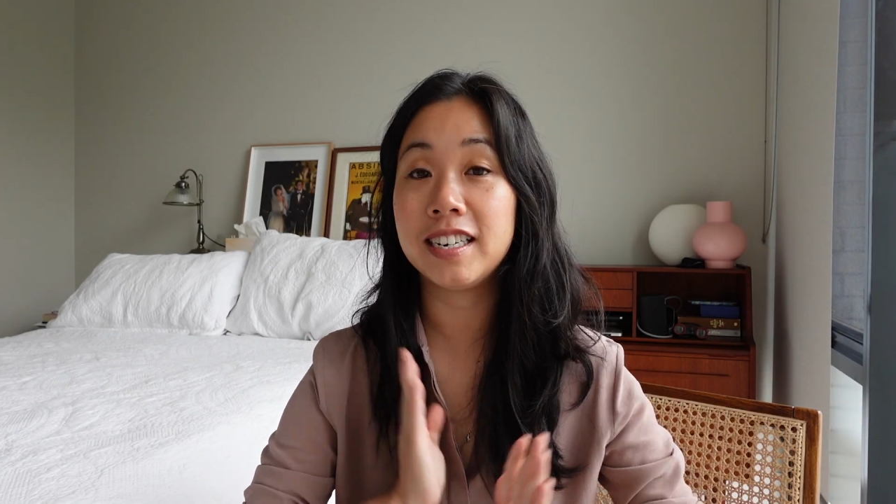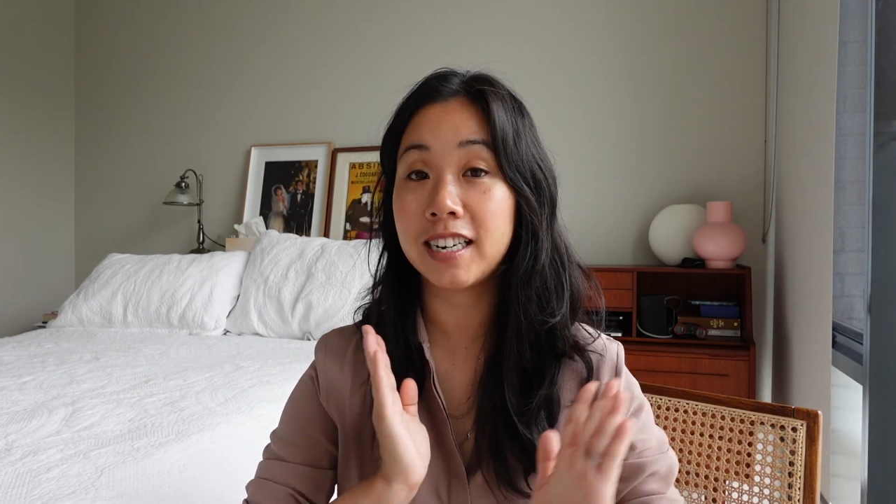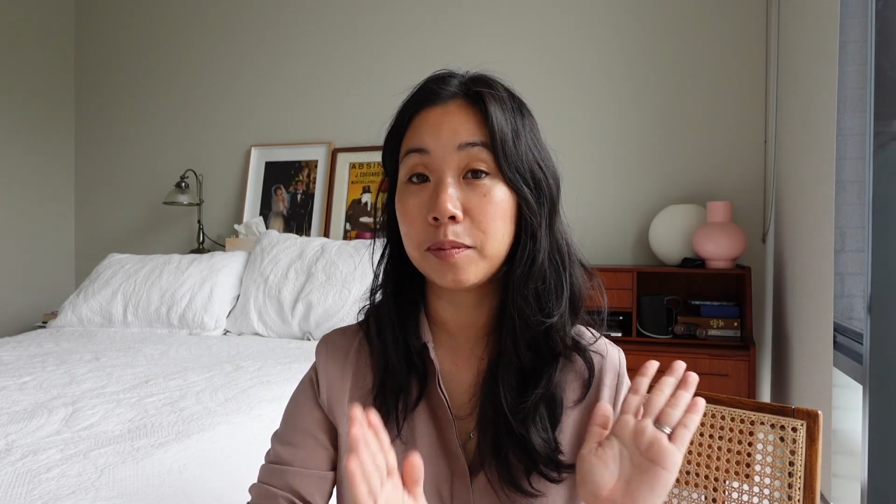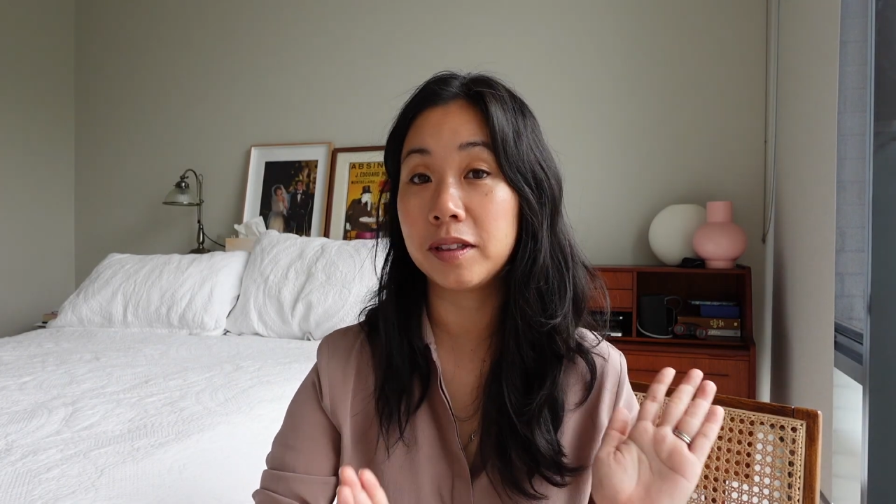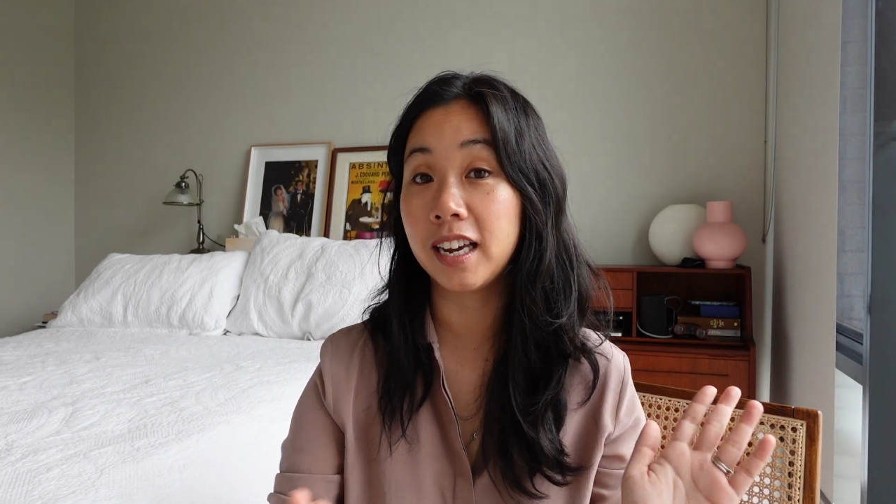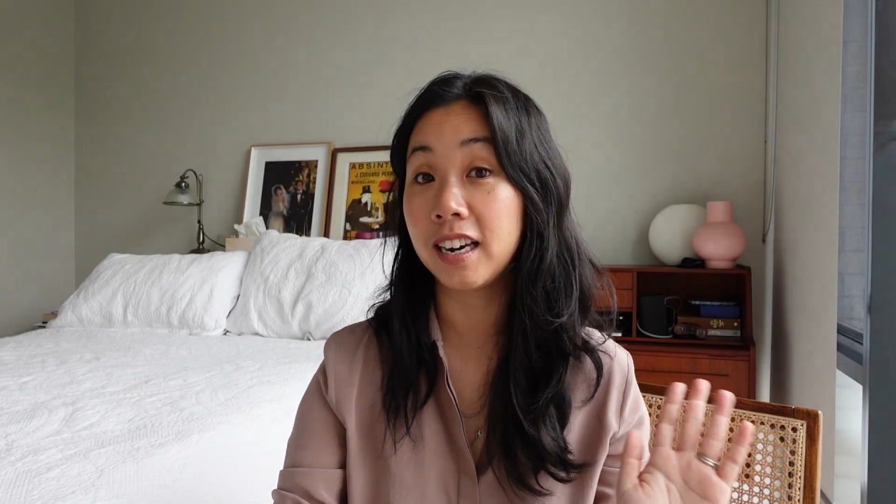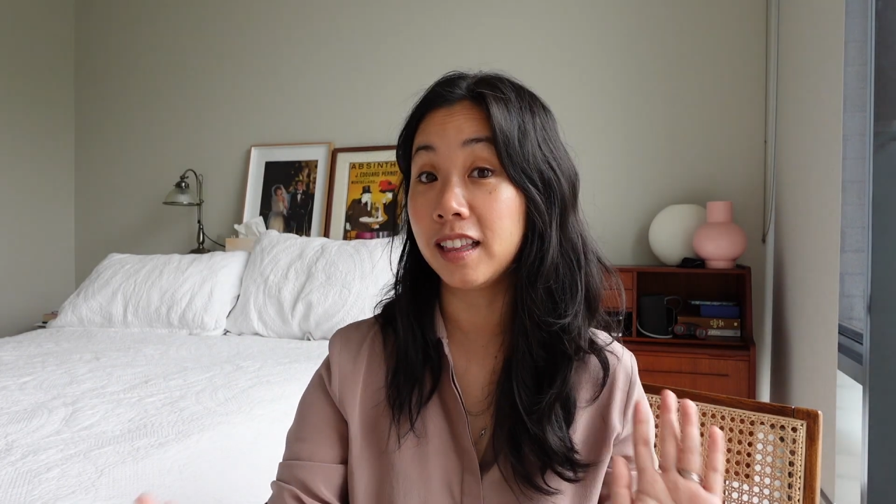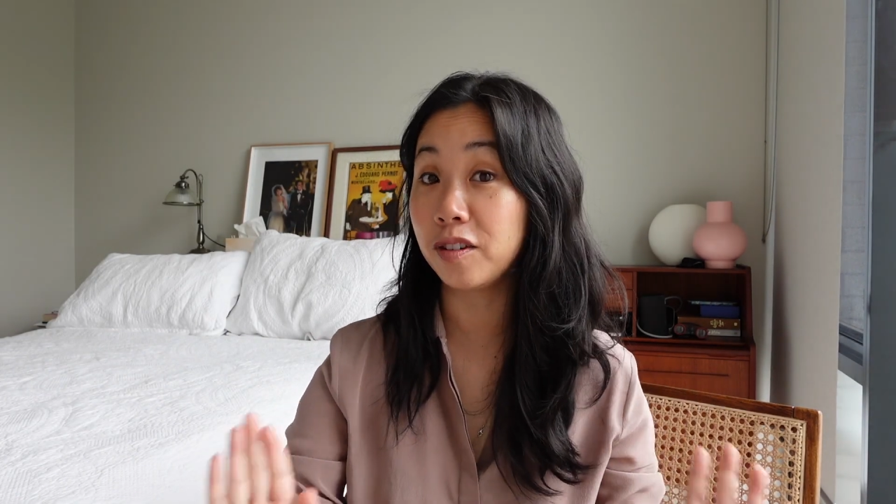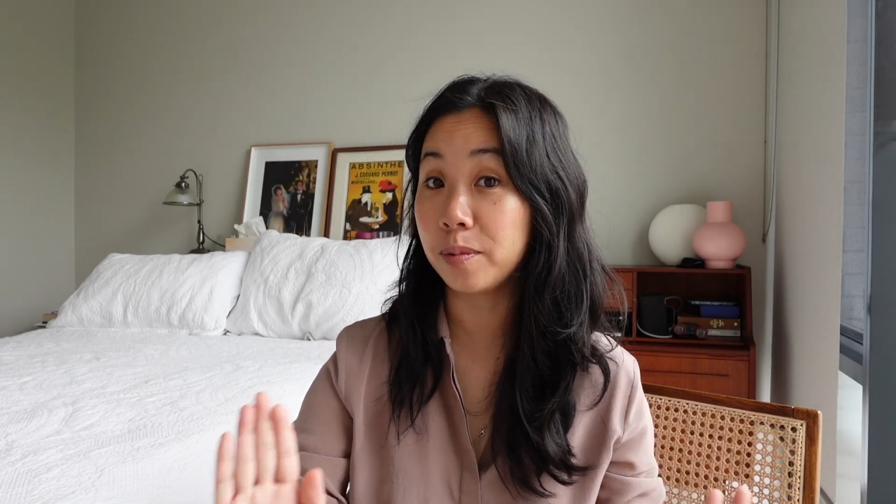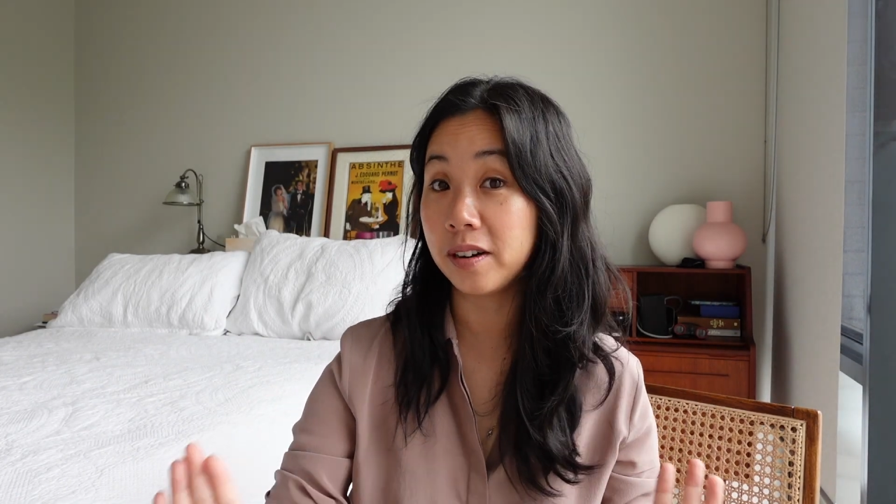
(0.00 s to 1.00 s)
dabble in a
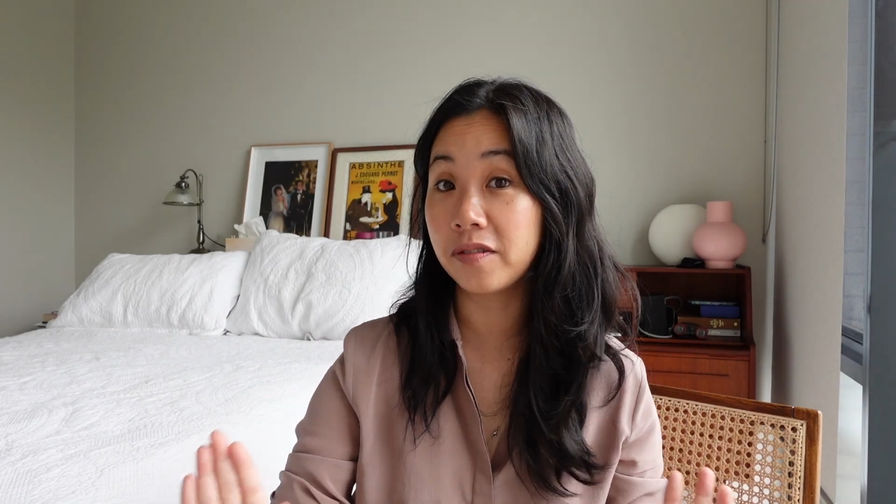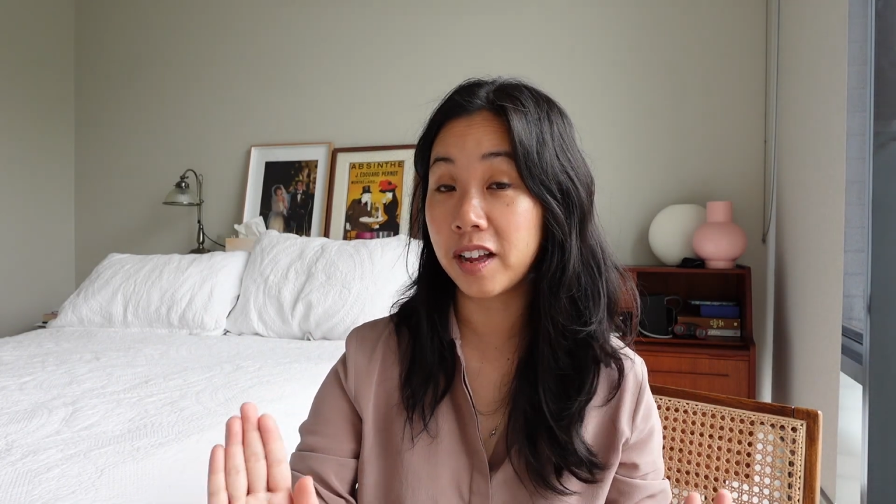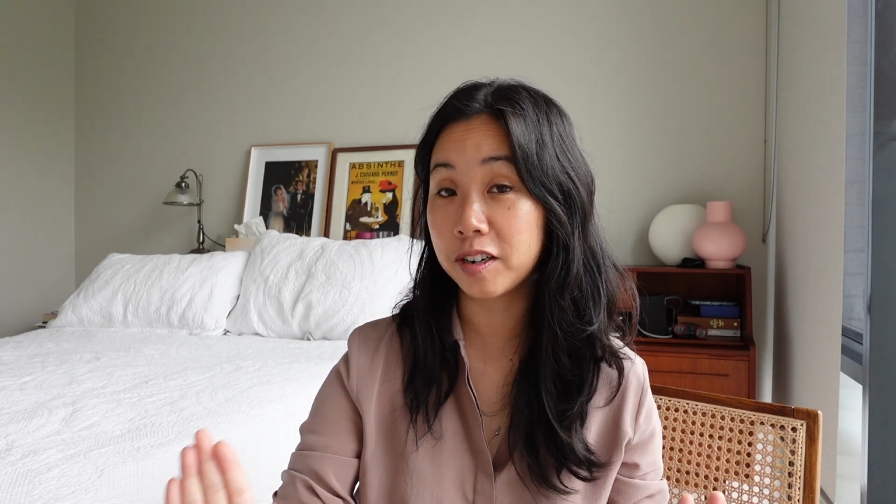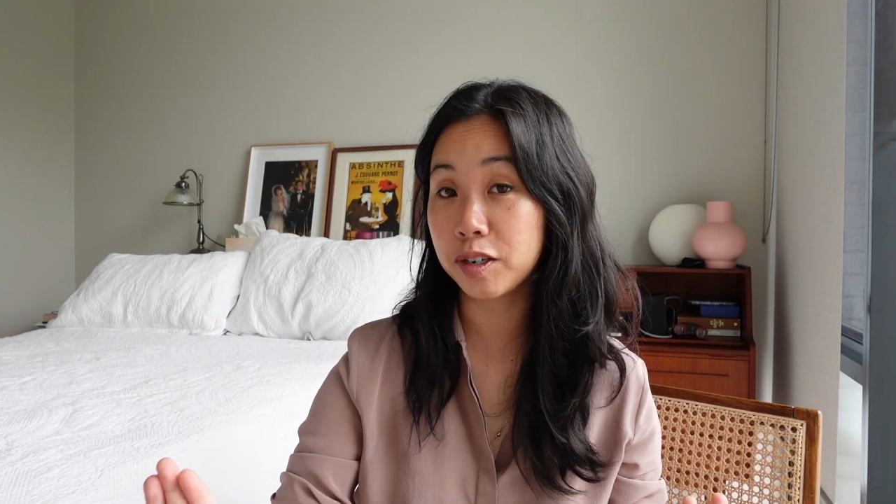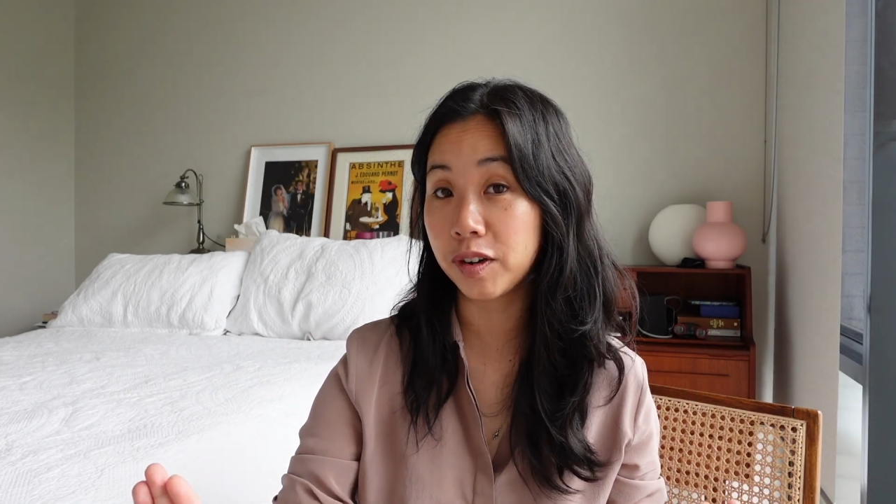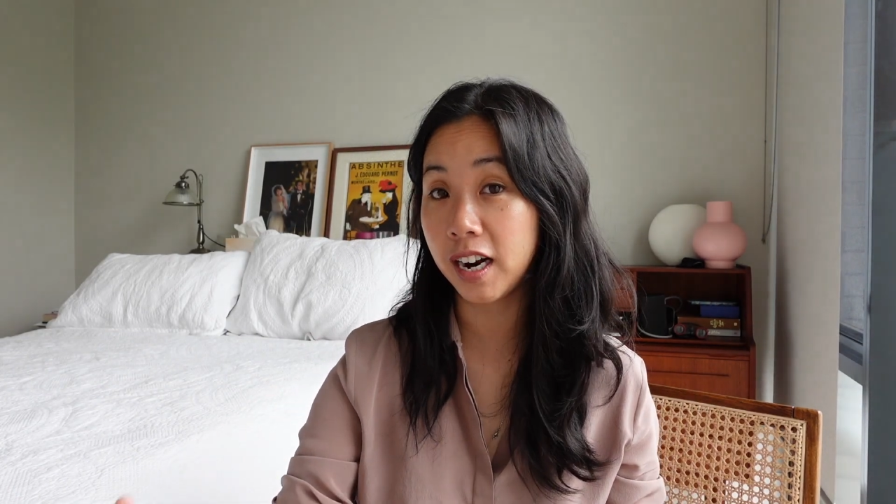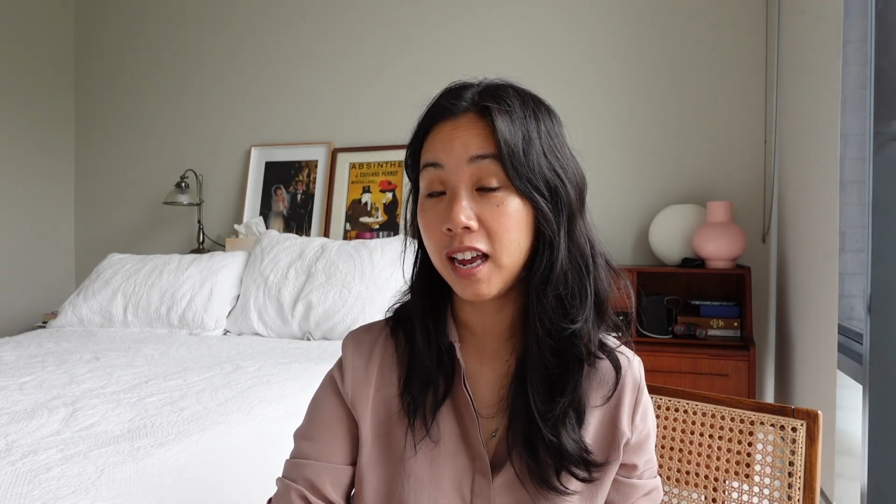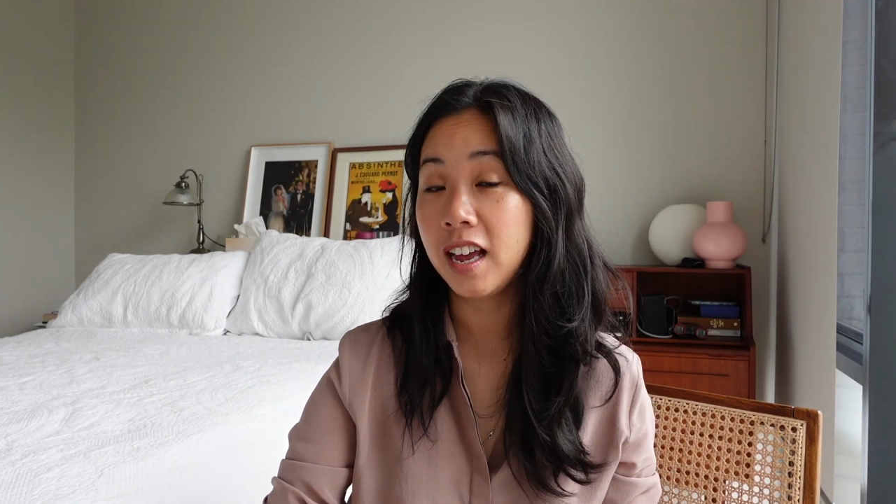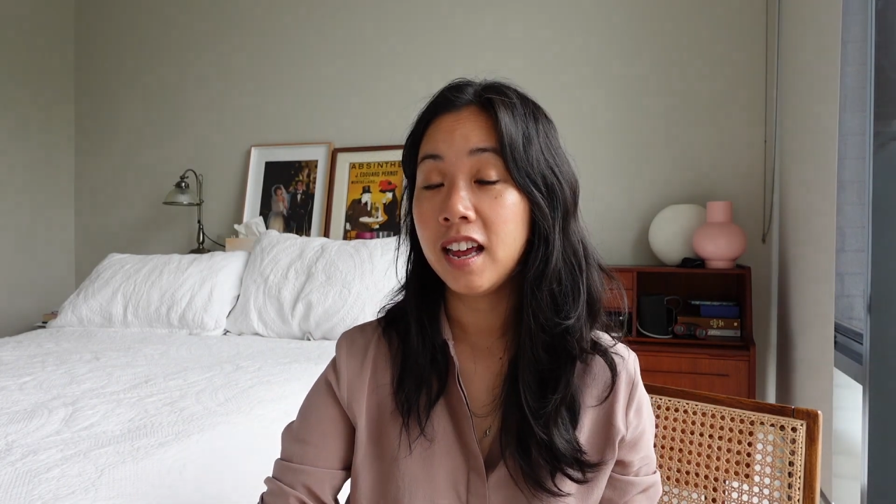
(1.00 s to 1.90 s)
little bit of luxury,